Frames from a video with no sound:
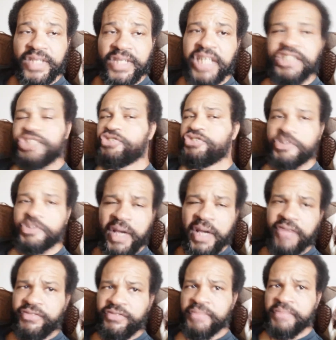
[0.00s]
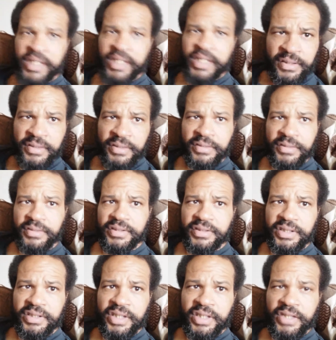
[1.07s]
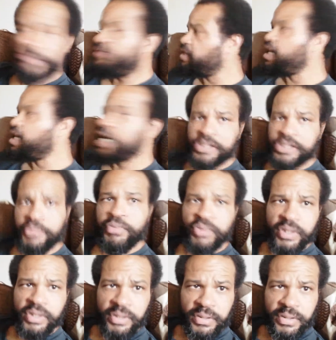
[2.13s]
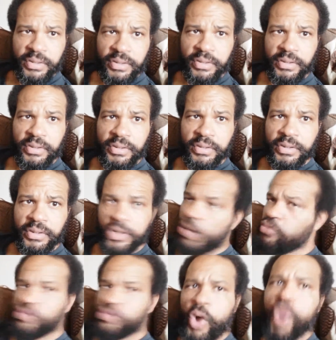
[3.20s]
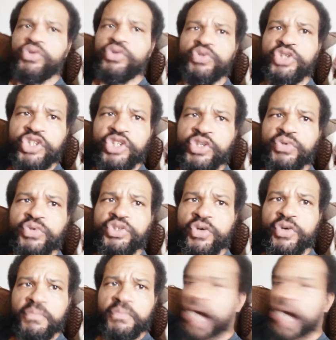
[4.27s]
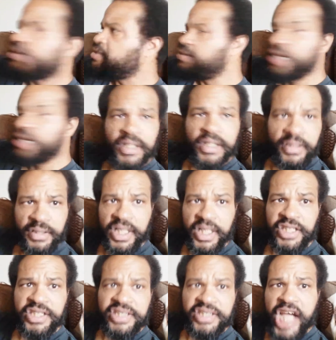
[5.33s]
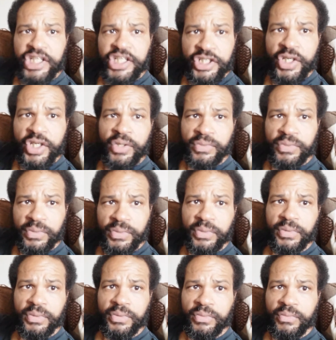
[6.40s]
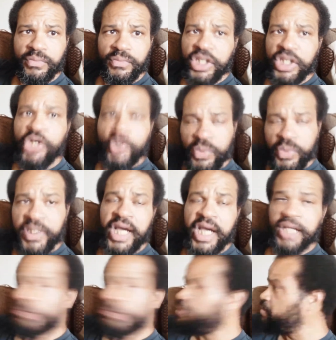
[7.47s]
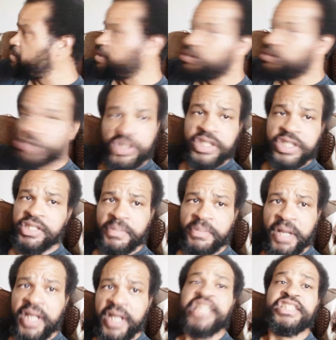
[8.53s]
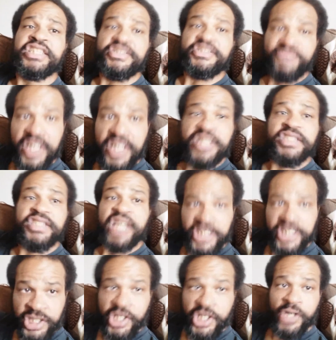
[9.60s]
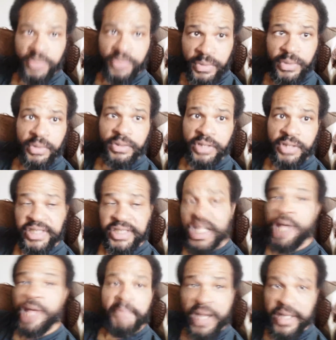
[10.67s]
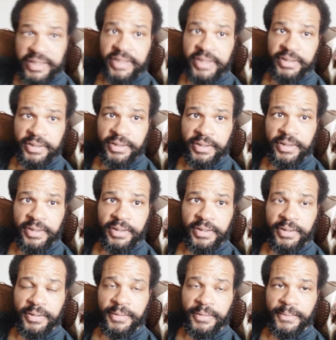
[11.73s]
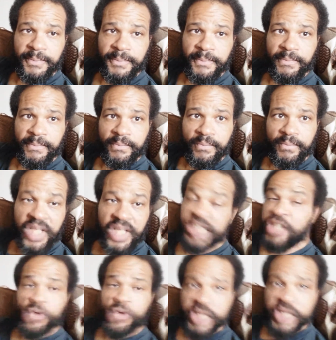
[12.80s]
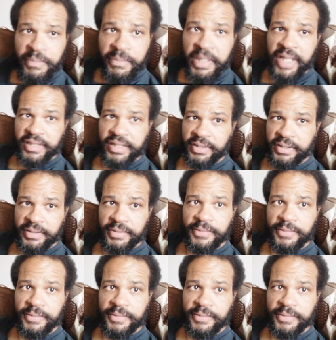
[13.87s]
That's disrespectful, man. Get the fuck out of the sport. Go go do your YouTube boxing thing. That's a sideshow. We cool with that. People enthusiastic about it. That's a fucking sideshow. That's not boxing. That's not real boxing.